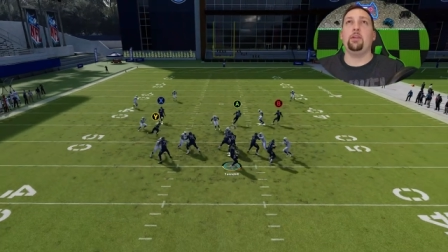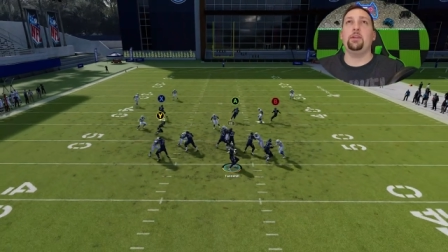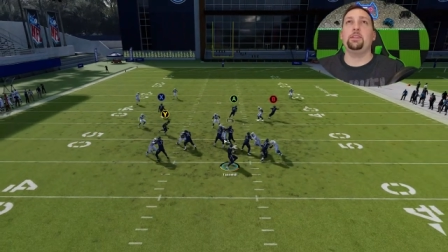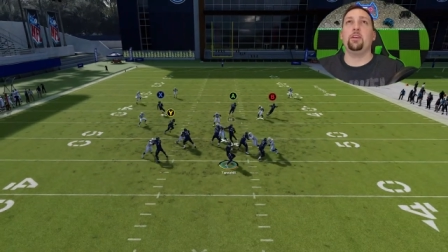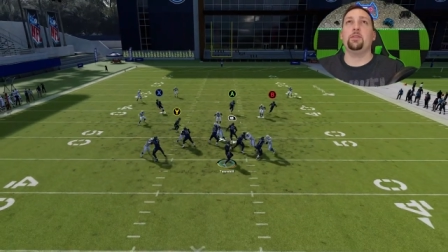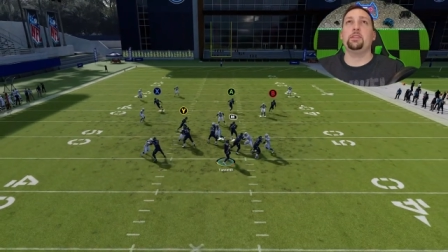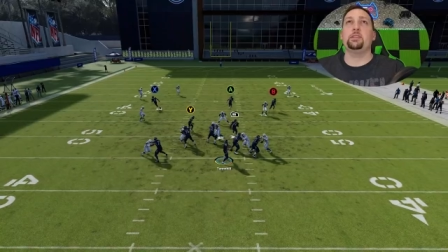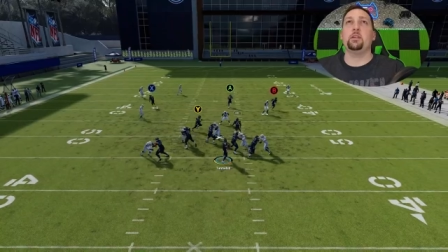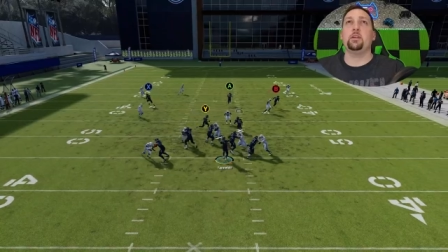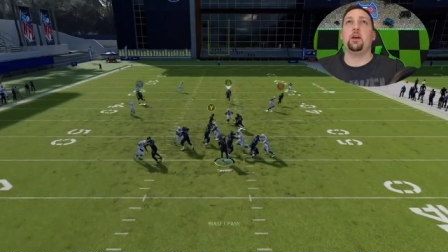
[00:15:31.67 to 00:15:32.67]
Now this year, if
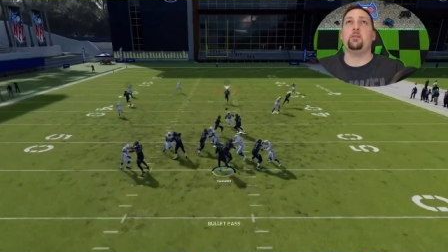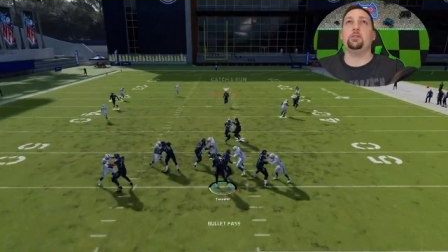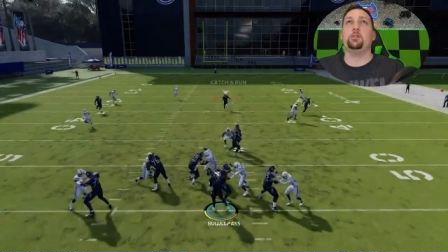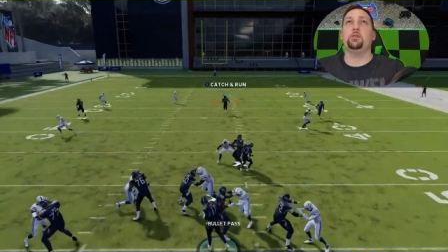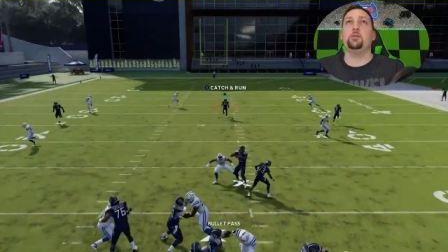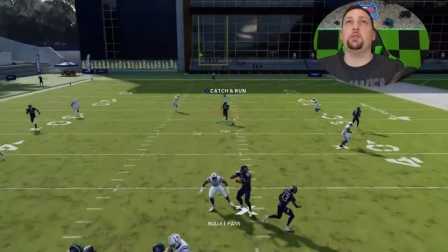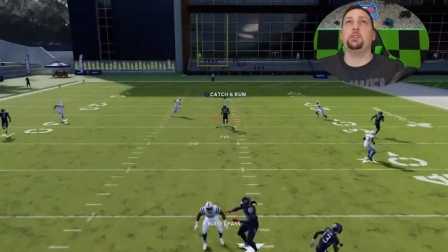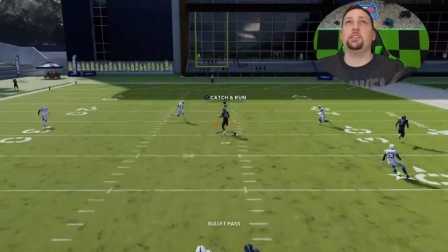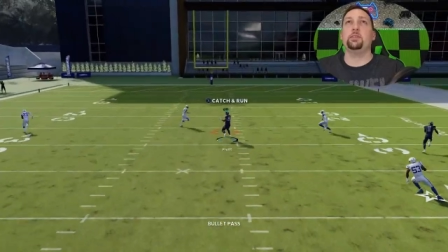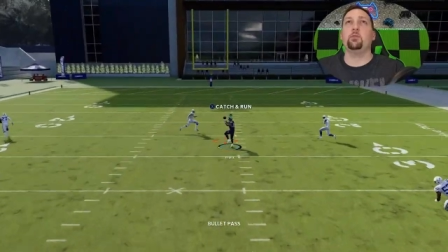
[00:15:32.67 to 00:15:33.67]
this is a cover two, you
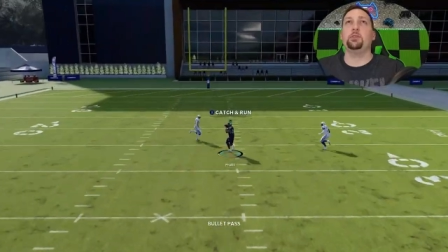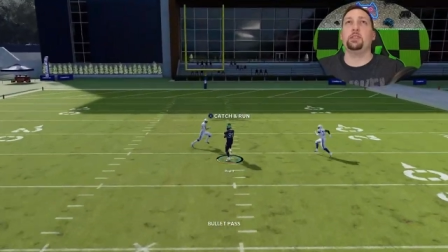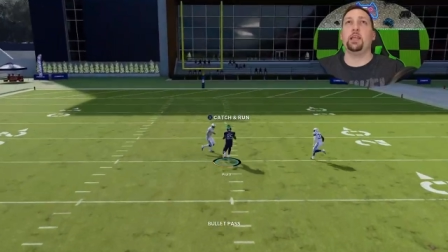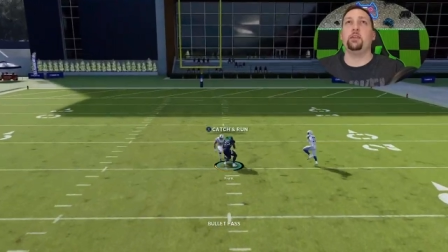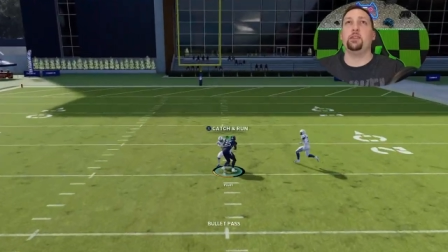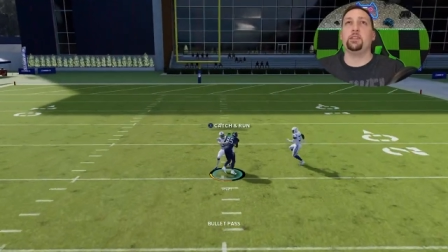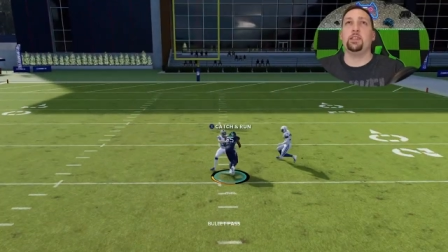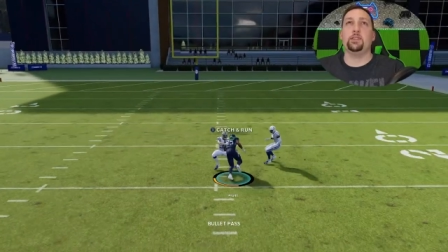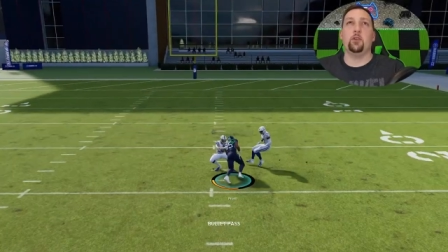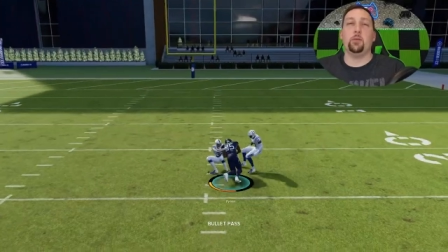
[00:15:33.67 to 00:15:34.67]
can see once again
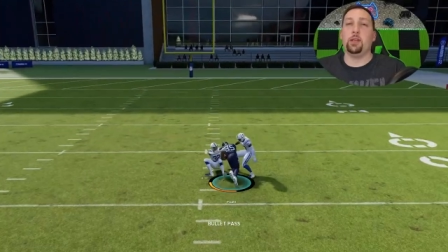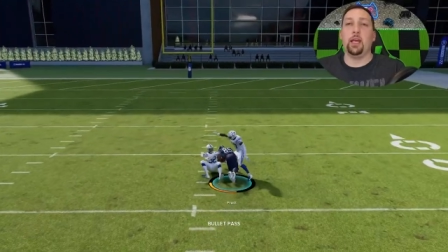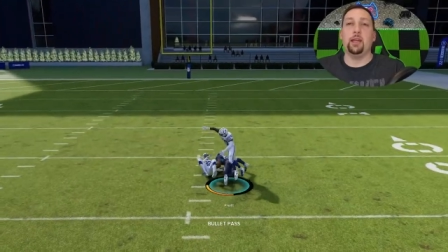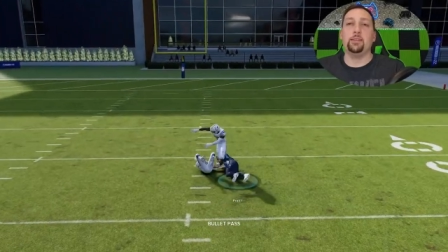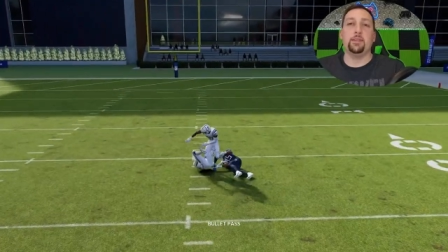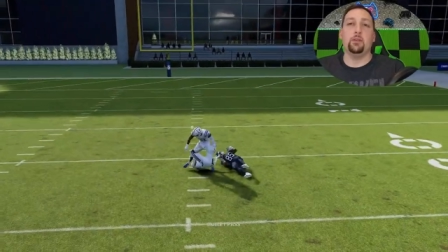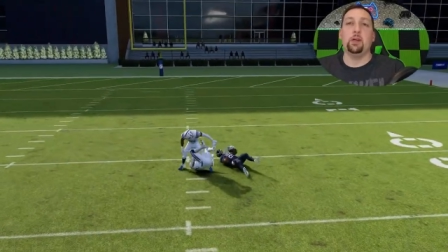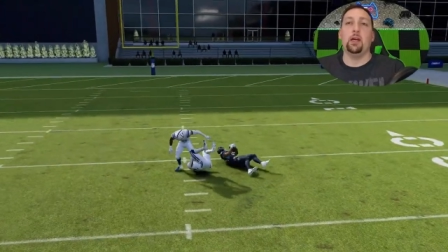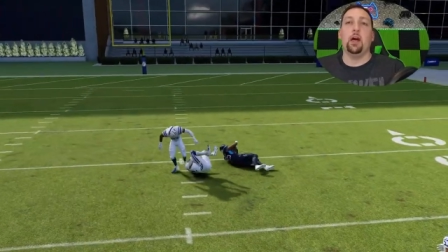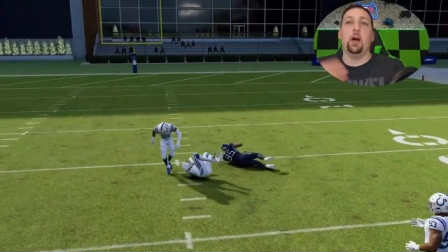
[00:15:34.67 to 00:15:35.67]
it's open again.
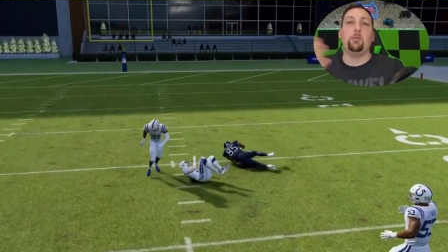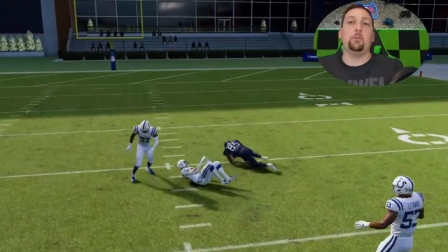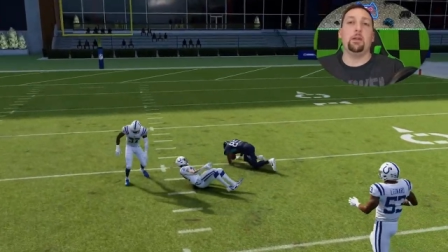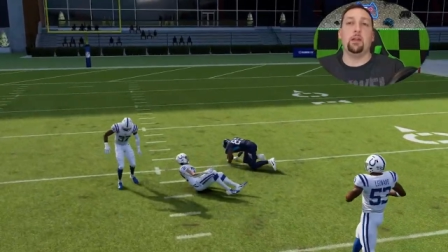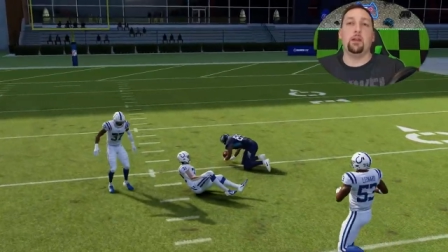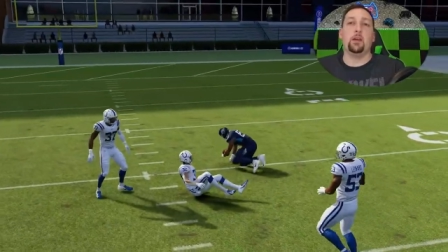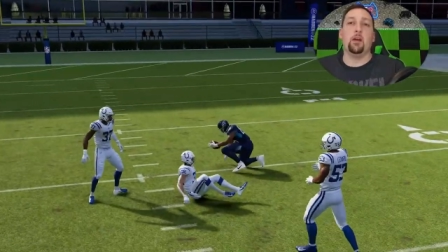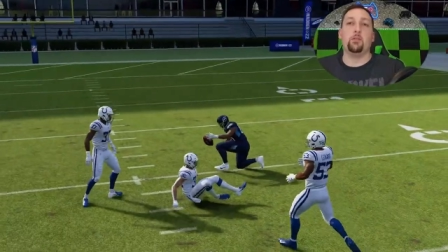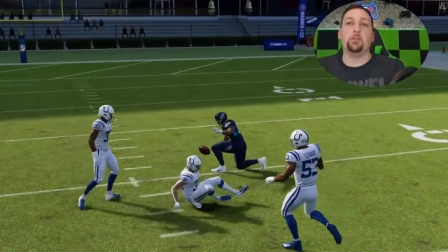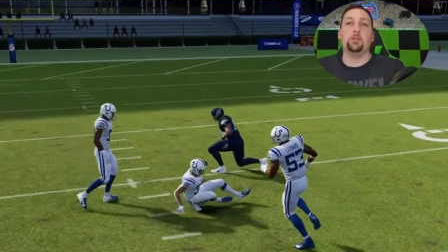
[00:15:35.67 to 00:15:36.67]
So up the middle of the
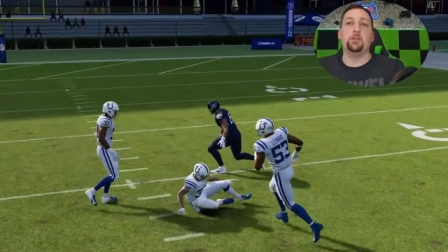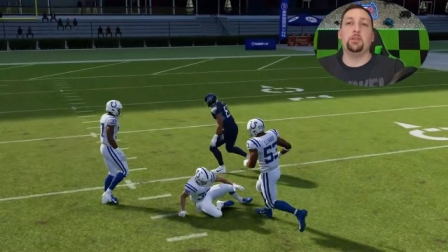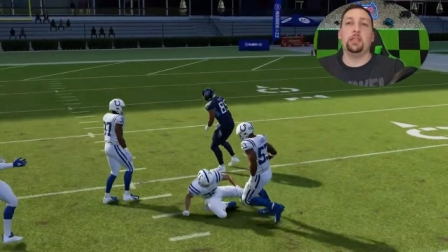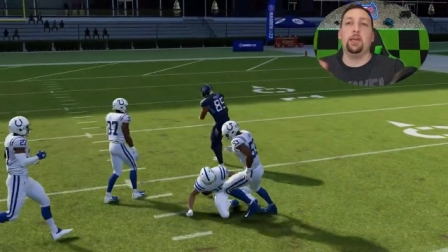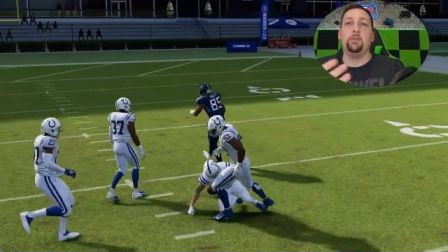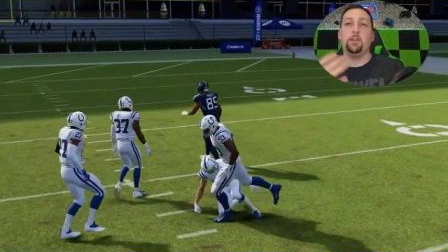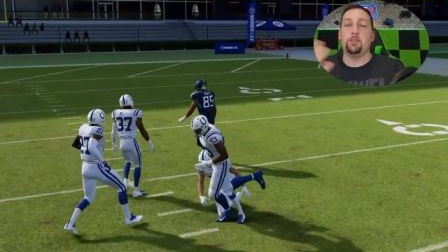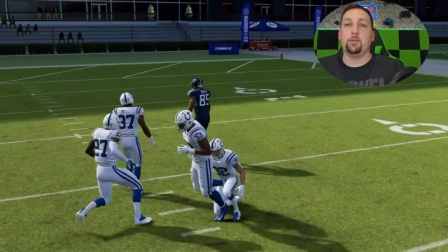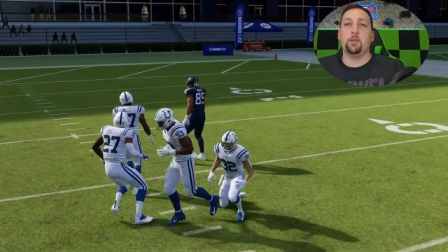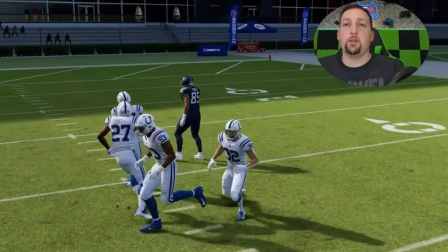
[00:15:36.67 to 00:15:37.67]
cover two
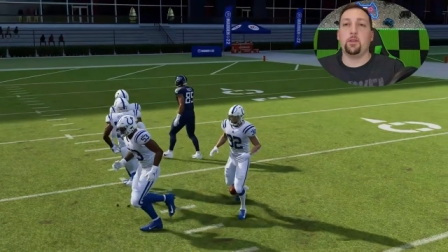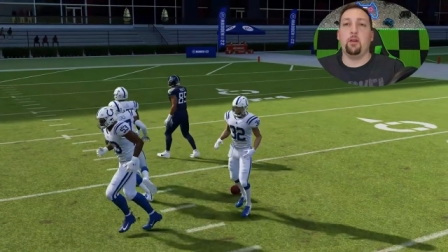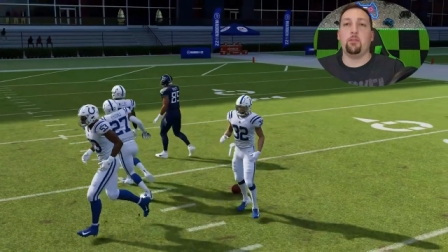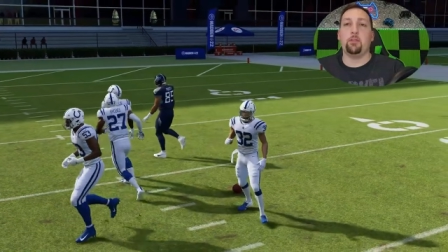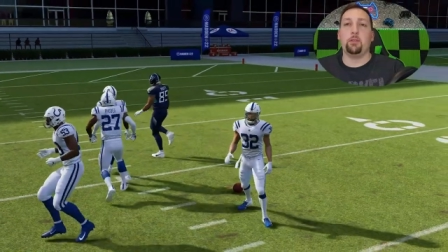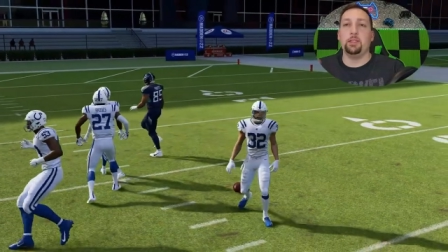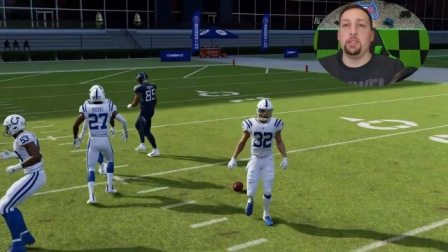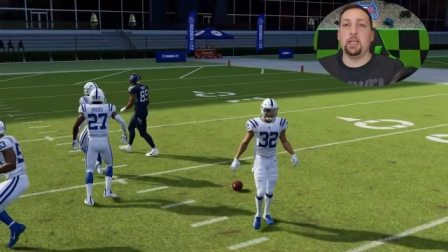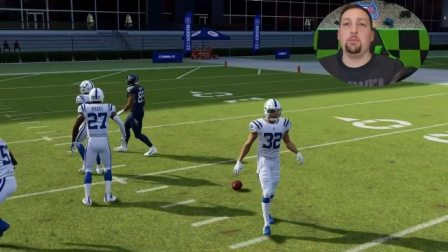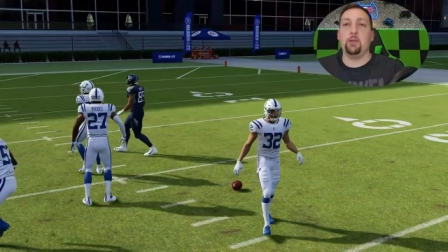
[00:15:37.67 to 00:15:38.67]
safeties or up the cover three
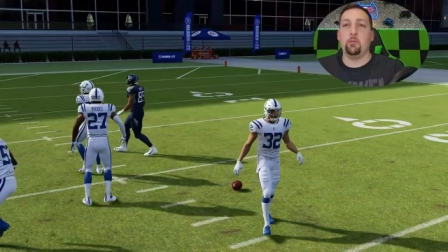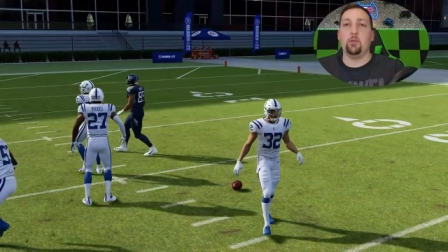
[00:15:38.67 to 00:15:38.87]
seam,